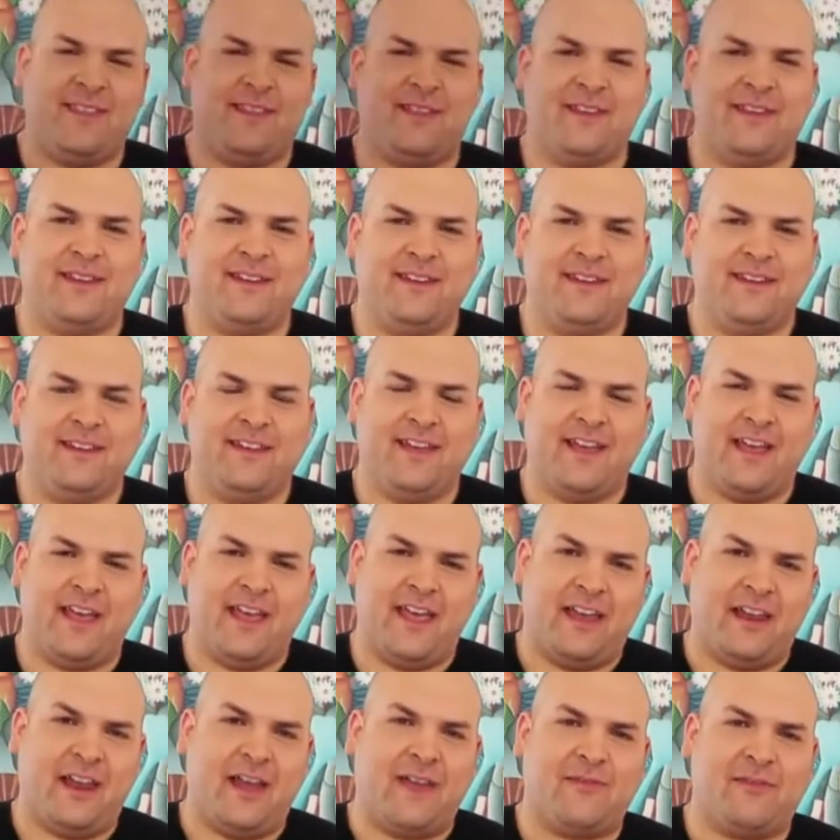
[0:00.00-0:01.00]
Look at, I got
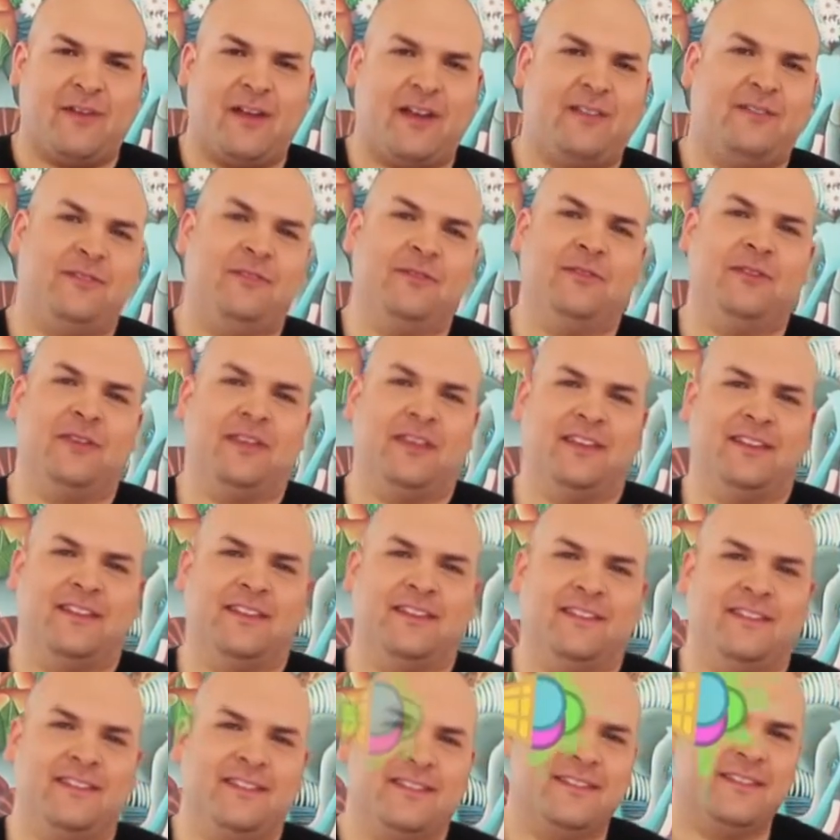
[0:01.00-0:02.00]
ten thousand people want
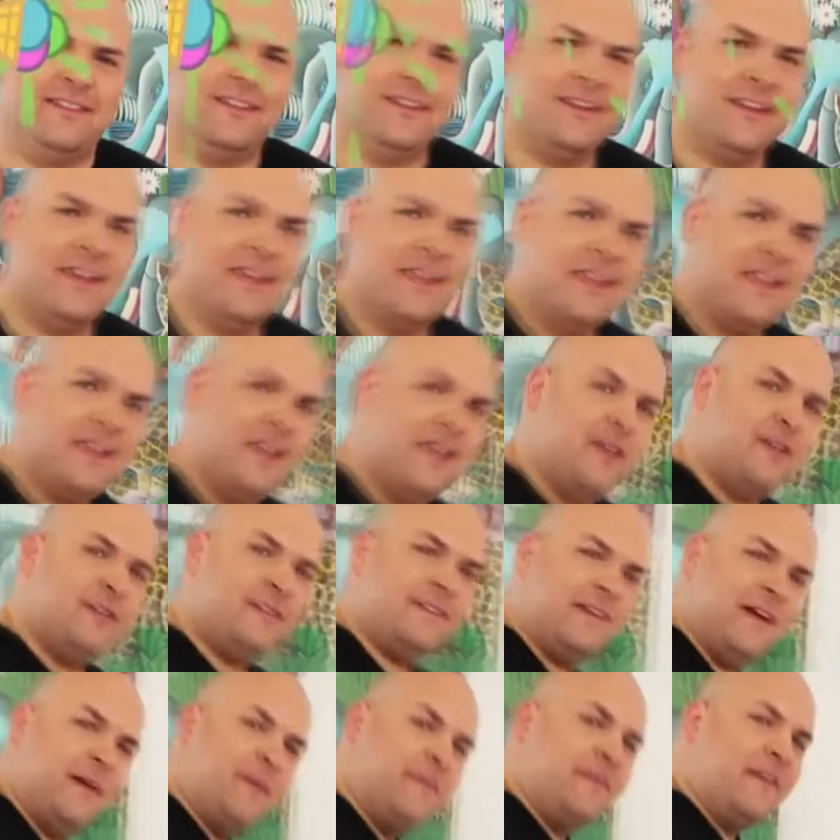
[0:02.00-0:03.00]
this sucker already,
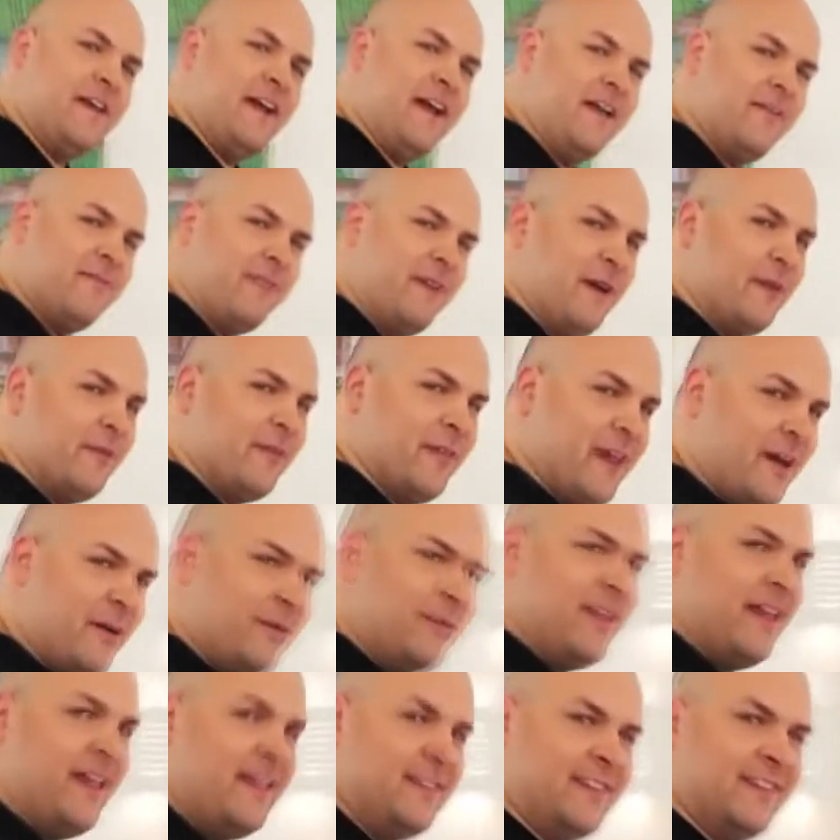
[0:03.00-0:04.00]
and I don't even have it,
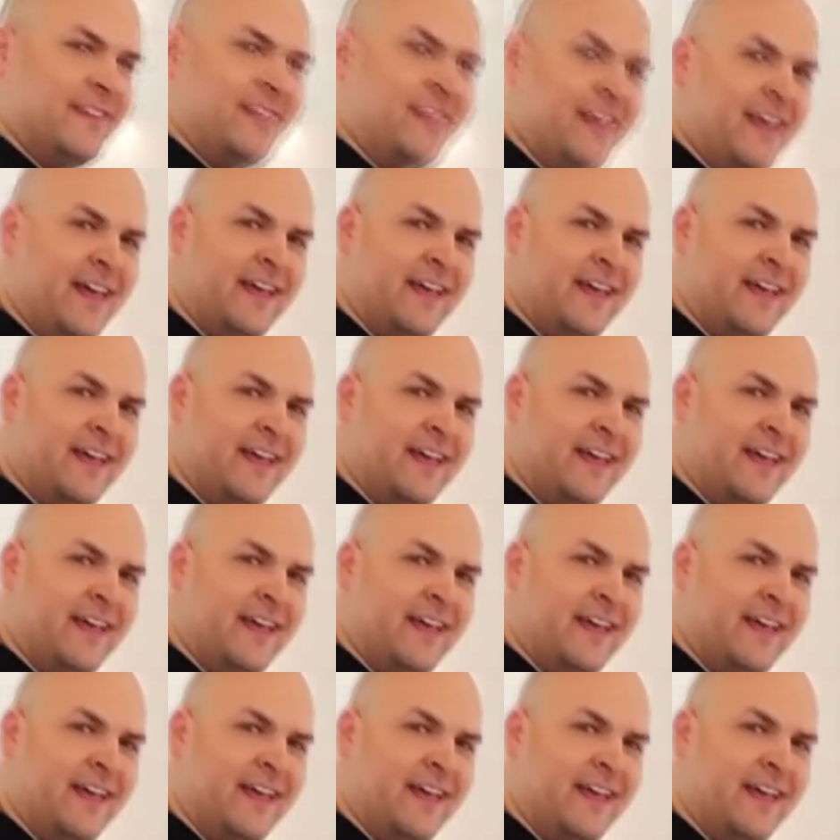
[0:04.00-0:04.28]
right?